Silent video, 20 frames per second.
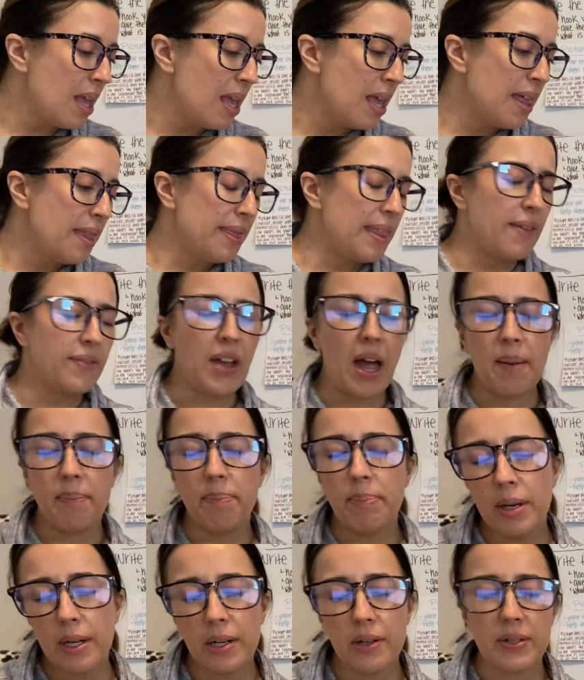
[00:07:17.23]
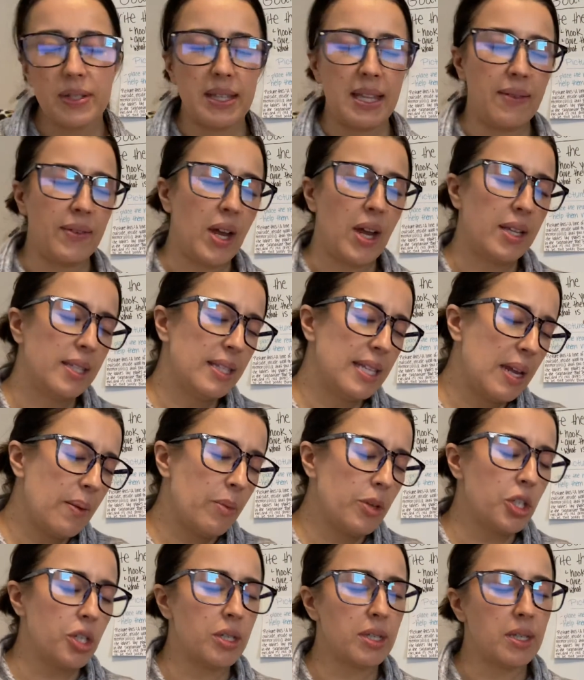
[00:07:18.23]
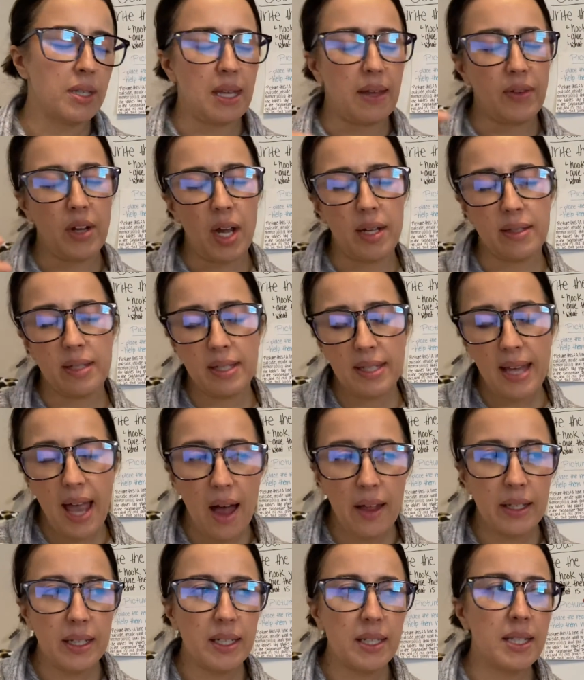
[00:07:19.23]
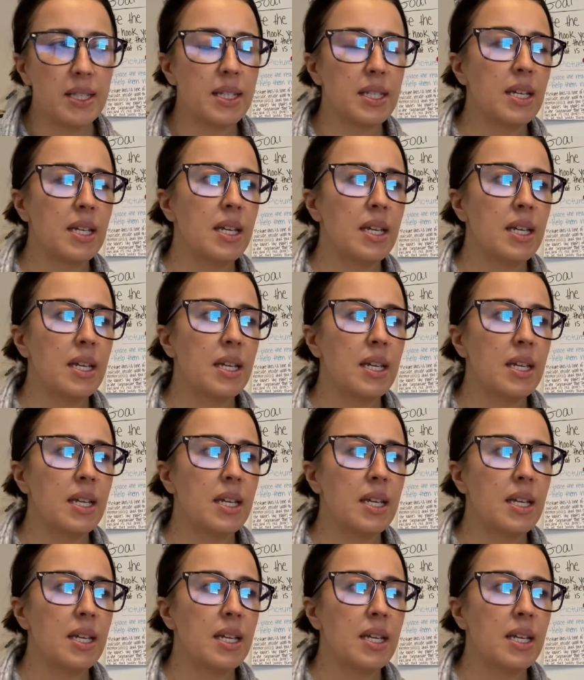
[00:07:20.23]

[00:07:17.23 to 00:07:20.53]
They've got burgers and they've got sandwiches and they've got salads.